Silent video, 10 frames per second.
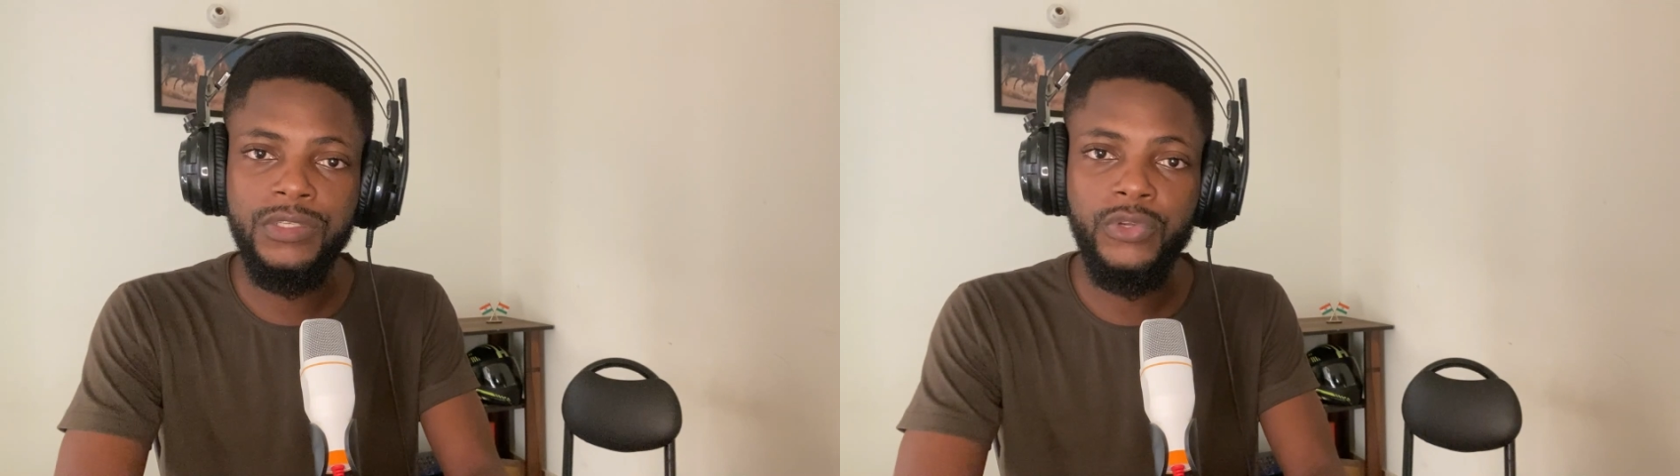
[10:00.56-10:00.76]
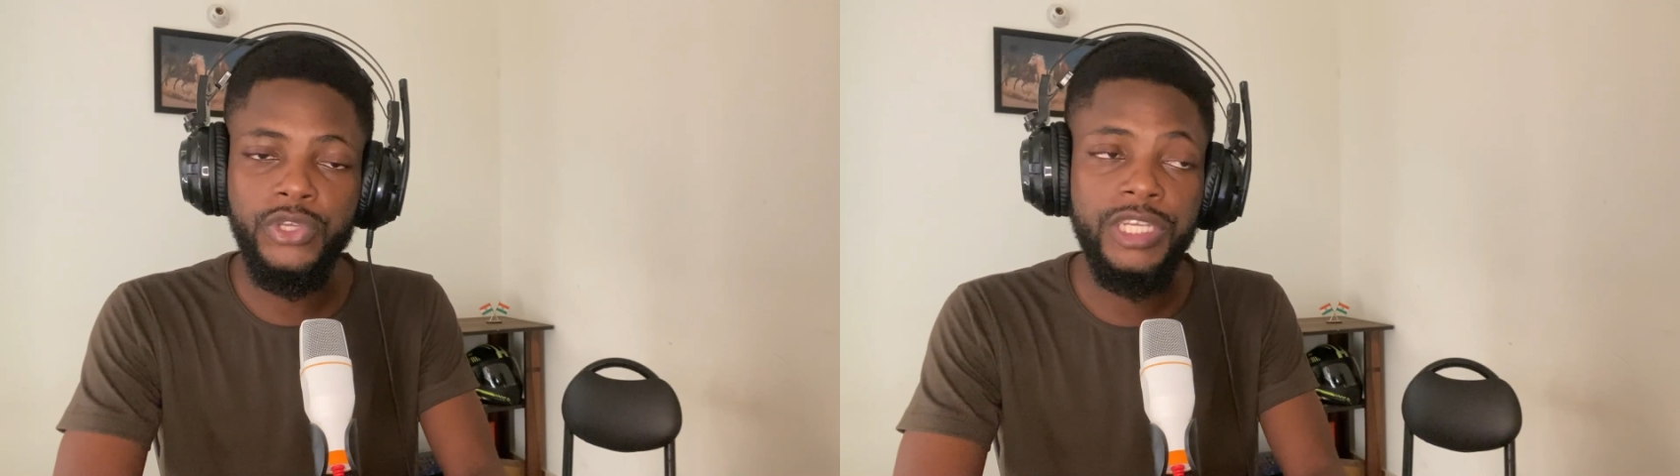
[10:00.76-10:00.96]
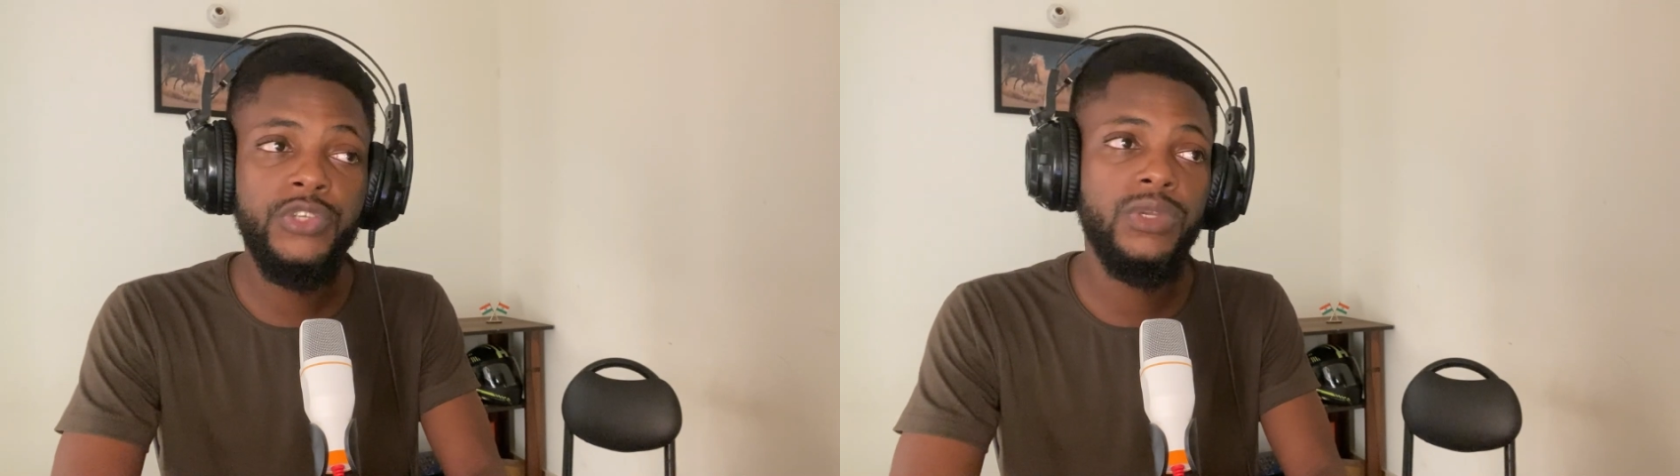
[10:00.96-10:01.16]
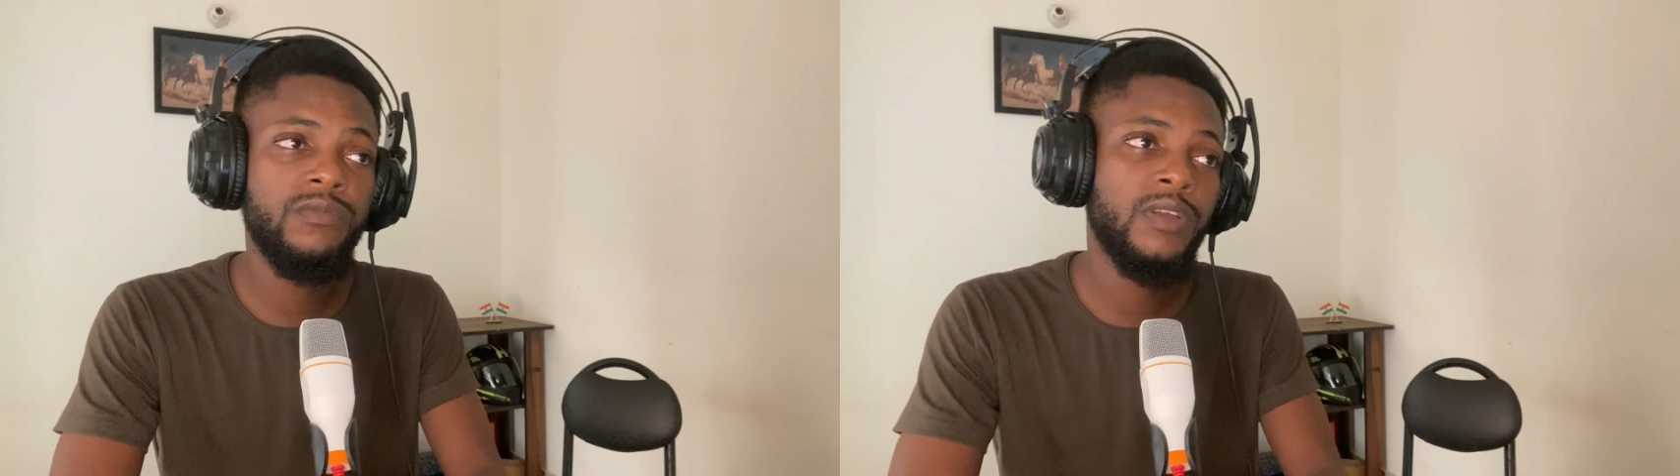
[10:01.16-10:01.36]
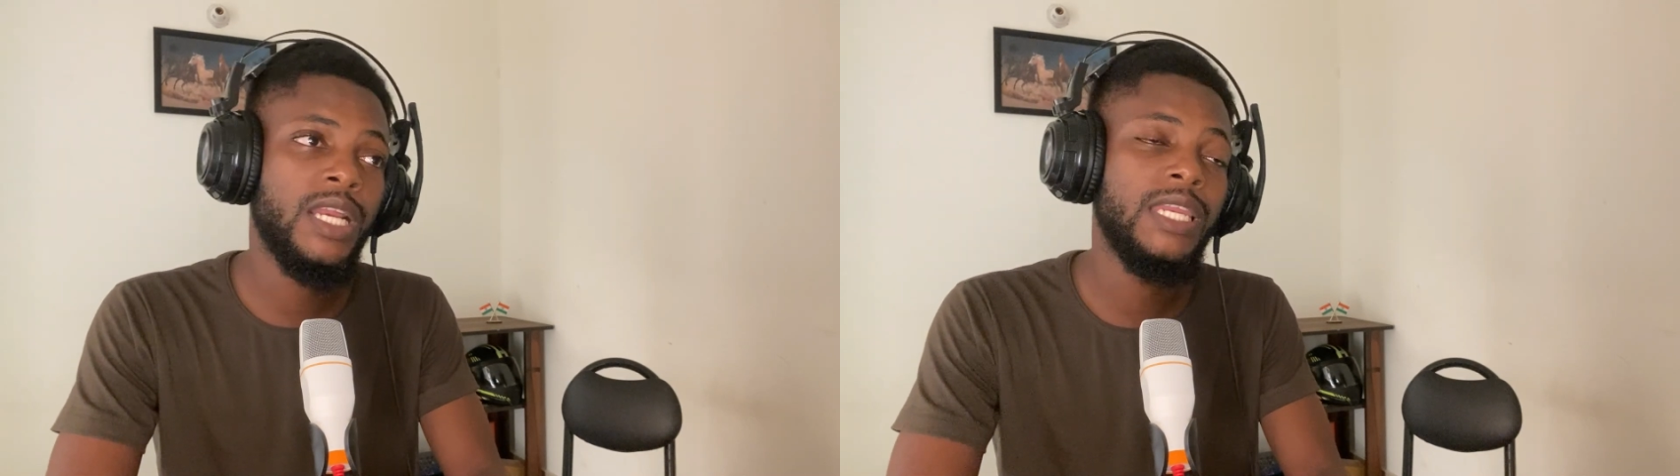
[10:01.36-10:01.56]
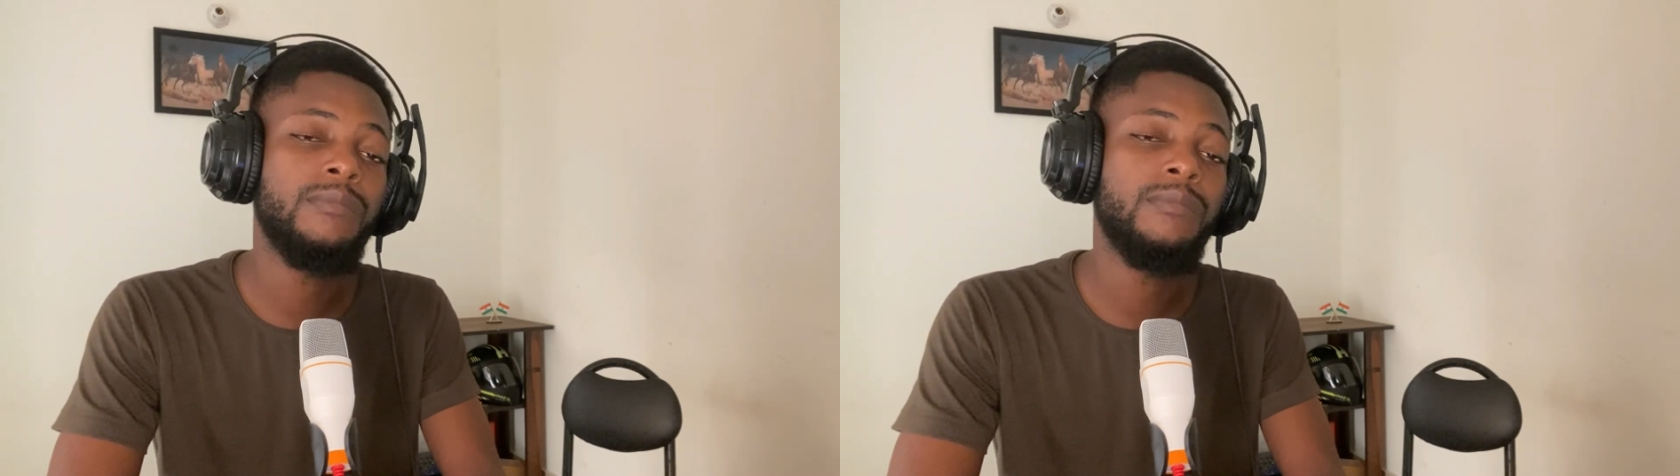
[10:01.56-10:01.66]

You know, you need to have a clean